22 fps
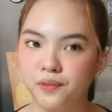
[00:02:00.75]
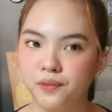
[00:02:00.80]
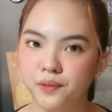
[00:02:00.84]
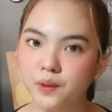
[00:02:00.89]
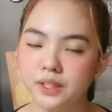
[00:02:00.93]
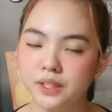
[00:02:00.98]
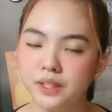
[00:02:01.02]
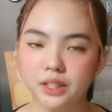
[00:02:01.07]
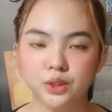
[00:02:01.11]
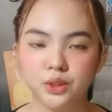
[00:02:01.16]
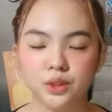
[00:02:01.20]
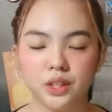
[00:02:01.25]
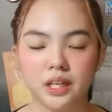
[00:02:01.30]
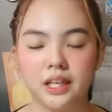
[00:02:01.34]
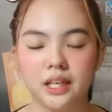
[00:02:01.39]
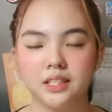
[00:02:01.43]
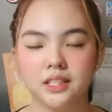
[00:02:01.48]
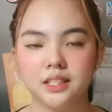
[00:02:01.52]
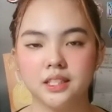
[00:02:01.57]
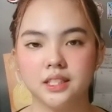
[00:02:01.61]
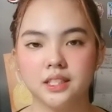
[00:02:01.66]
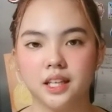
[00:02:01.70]
food that you
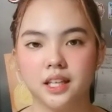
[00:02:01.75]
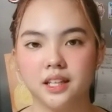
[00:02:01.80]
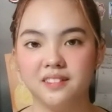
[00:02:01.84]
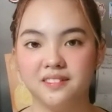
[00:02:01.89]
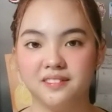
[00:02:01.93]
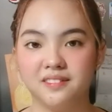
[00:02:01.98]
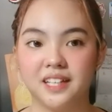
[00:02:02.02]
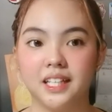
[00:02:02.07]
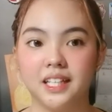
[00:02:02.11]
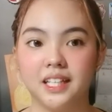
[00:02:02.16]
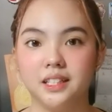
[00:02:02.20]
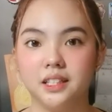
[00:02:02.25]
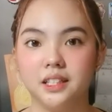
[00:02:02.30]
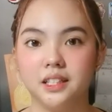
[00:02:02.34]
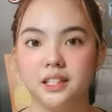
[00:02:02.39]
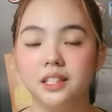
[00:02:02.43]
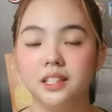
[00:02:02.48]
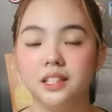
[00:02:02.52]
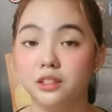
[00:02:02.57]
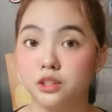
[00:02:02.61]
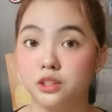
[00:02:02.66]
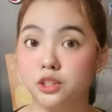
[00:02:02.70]
guys can find
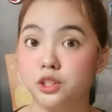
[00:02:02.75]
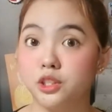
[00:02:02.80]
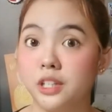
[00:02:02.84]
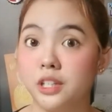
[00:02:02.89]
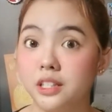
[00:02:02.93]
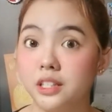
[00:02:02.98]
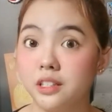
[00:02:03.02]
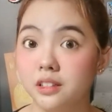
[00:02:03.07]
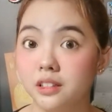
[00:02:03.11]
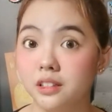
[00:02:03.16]
in the street.